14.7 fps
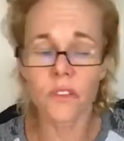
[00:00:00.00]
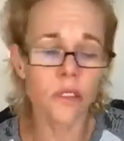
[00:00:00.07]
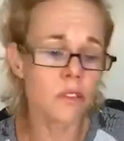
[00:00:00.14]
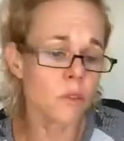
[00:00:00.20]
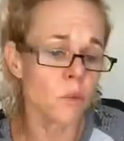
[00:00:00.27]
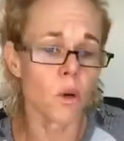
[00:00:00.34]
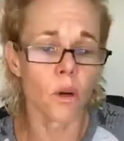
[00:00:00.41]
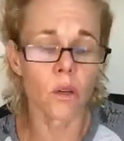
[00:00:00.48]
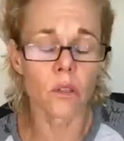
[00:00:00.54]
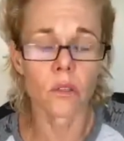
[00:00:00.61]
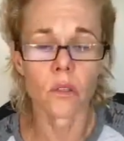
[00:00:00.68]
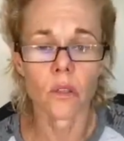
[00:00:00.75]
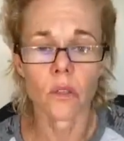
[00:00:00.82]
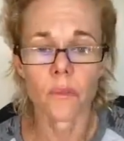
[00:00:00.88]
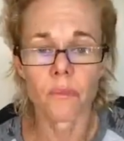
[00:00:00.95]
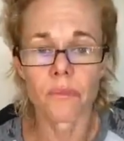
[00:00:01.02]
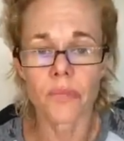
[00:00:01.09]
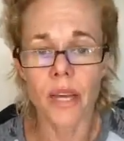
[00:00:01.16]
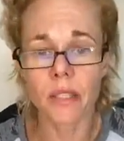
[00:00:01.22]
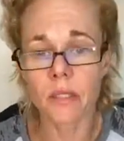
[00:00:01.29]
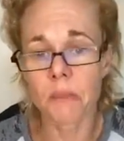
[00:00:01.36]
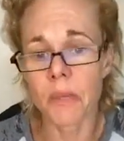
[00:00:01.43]
doesn't work.
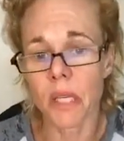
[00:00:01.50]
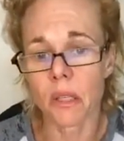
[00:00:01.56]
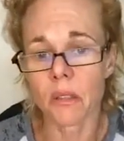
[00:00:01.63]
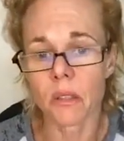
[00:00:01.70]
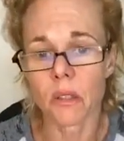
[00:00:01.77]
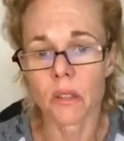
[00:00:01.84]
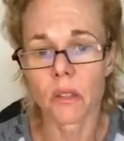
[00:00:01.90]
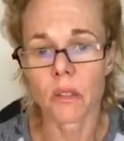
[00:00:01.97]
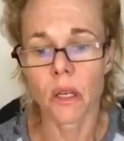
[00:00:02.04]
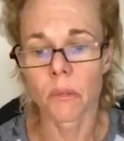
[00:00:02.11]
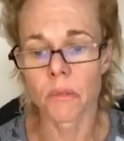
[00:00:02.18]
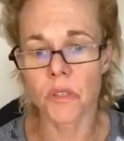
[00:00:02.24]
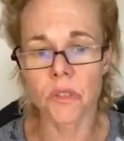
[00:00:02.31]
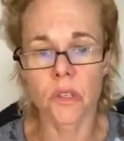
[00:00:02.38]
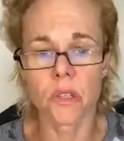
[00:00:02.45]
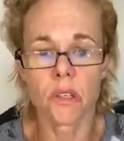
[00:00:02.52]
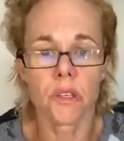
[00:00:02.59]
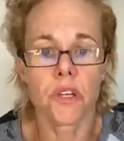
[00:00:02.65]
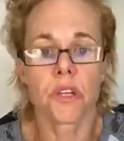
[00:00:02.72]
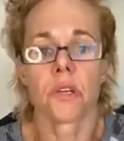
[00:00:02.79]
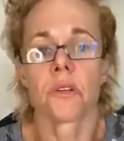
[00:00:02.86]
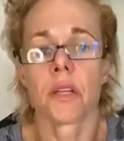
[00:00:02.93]
That's me. I'm just going to
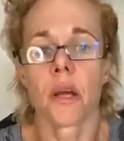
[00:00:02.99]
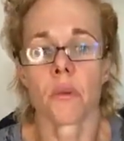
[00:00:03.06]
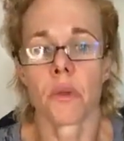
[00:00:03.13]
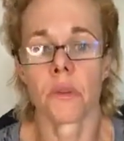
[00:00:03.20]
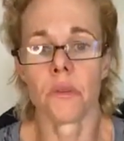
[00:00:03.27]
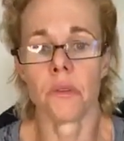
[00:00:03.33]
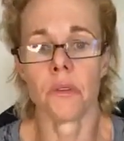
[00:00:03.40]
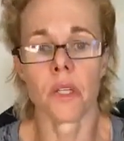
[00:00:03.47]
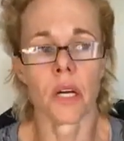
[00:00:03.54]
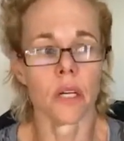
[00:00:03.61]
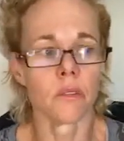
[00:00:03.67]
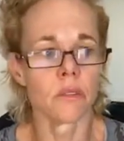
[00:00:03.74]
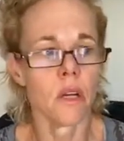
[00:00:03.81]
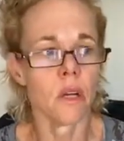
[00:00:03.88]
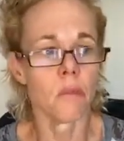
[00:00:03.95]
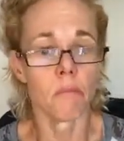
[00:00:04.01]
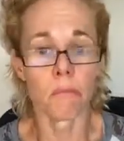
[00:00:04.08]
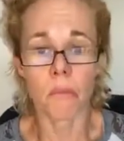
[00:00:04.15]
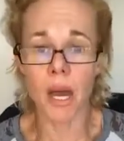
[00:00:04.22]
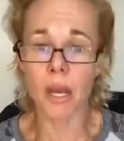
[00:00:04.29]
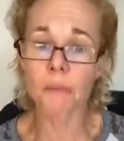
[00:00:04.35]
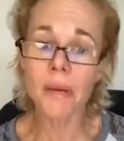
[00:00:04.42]
share that with you guys.
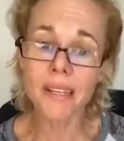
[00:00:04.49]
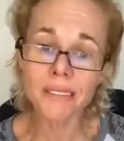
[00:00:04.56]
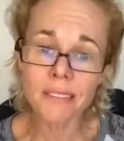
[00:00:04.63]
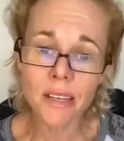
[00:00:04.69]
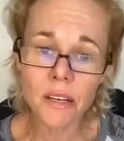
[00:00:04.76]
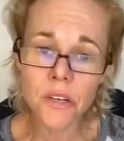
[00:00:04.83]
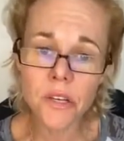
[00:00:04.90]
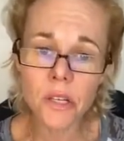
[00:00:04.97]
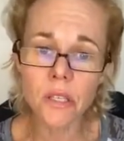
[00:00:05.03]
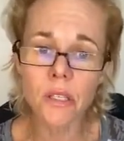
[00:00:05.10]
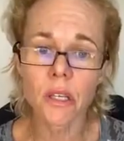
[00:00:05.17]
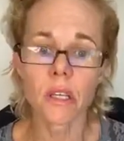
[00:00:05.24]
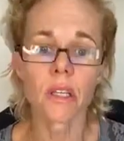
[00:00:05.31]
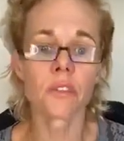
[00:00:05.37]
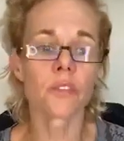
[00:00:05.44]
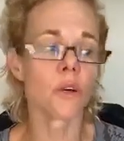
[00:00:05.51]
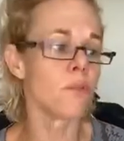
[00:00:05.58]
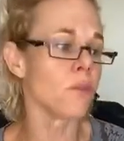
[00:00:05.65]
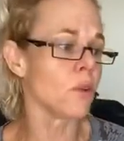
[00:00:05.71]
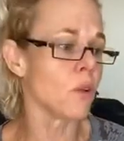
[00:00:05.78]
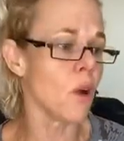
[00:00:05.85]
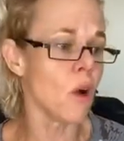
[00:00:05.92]
My meditation is go
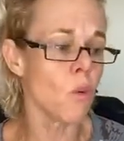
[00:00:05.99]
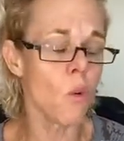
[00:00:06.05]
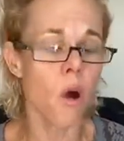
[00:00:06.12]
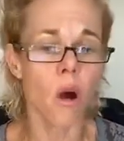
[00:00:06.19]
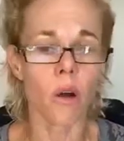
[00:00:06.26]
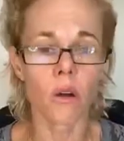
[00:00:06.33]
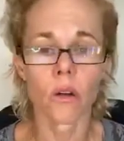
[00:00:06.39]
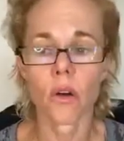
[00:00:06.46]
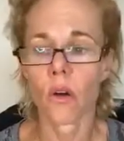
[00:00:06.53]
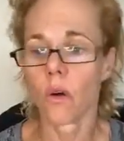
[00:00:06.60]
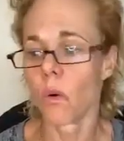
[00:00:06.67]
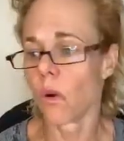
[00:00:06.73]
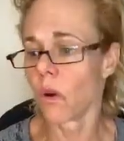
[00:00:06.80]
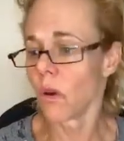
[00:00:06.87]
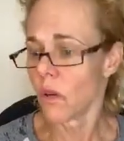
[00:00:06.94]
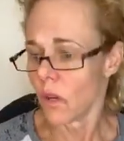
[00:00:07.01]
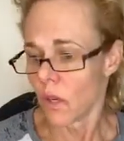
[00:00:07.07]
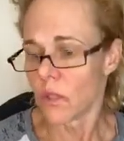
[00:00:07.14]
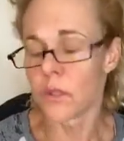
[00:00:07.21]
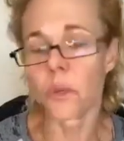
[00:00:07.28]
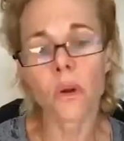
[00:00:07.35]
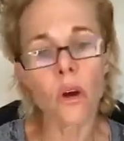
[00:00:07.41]
for a long walk or
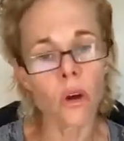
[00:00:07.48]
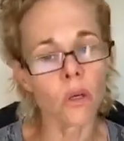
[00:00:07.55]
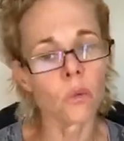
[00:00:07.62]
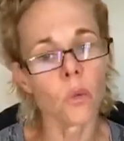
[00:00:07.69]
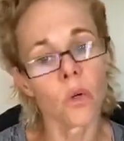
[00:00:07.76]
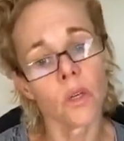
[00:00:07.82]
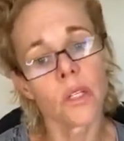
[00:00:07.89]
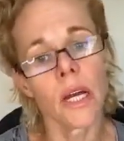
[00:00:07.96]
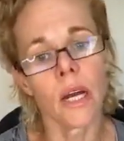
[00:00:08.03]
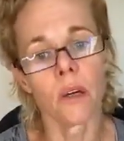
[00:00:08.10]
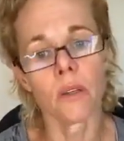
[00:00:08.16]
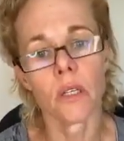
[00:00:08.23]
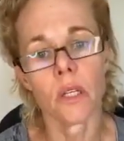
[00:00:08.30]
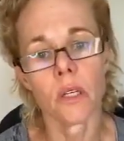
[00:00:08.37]
do a hard workout.